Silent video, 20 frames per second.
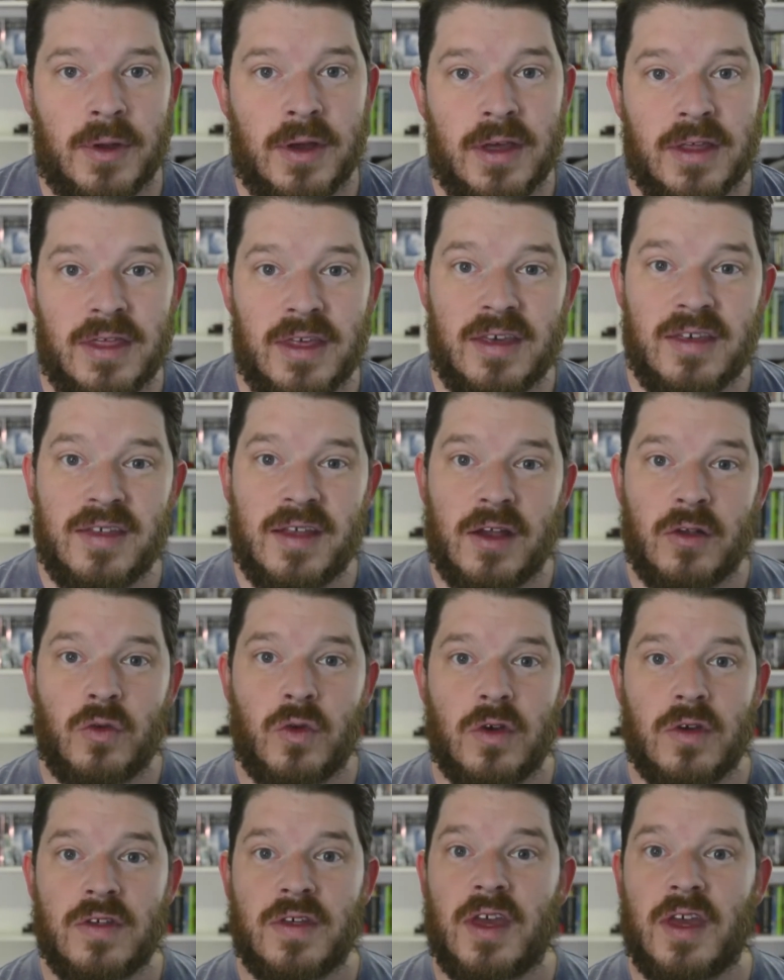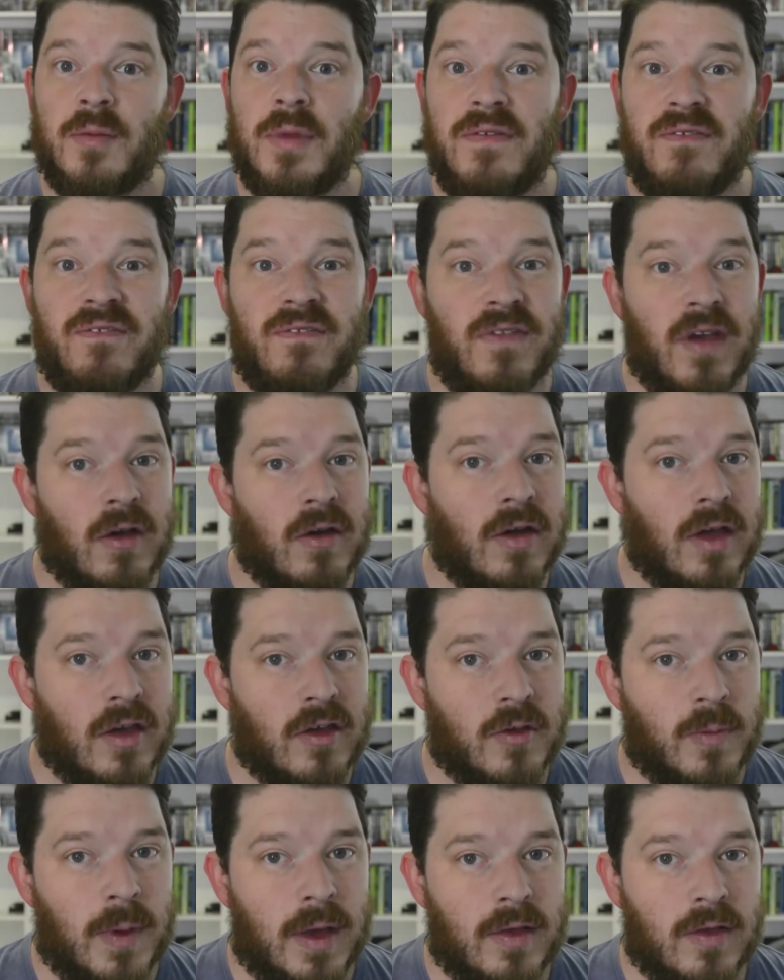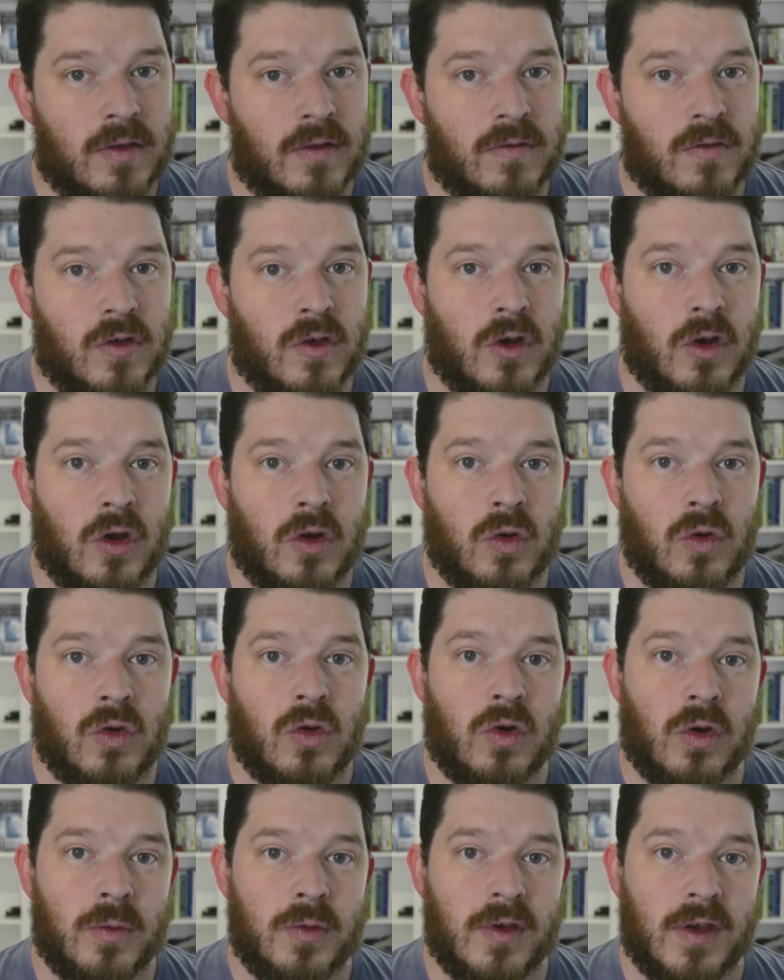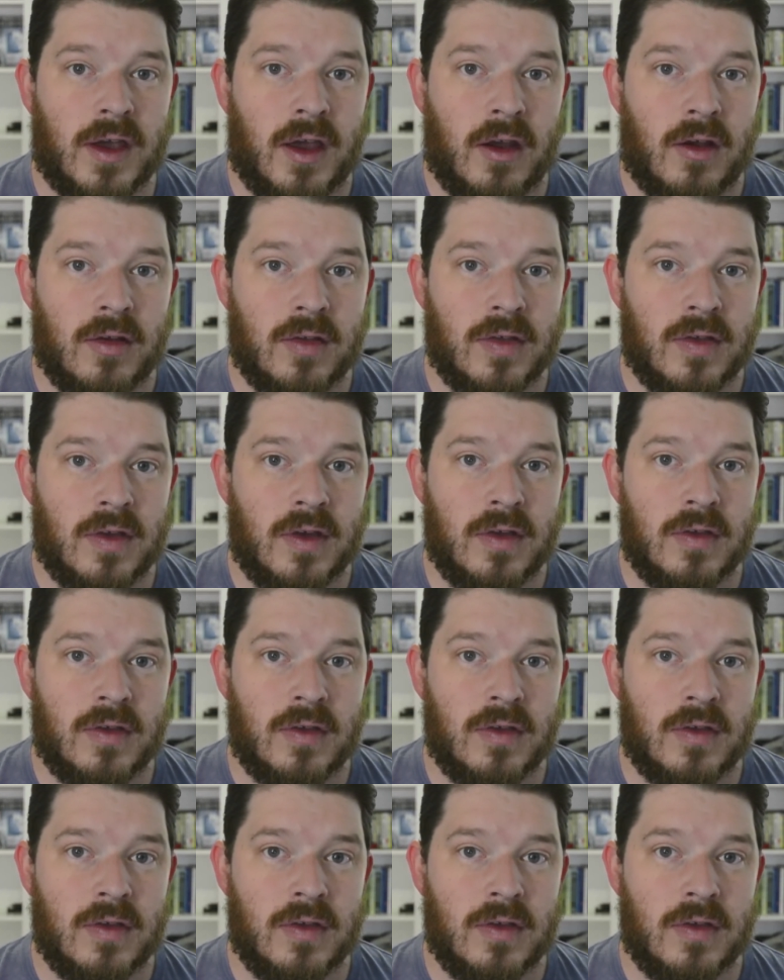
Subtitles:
These networks can be very expensive, so not all cryptocurrencies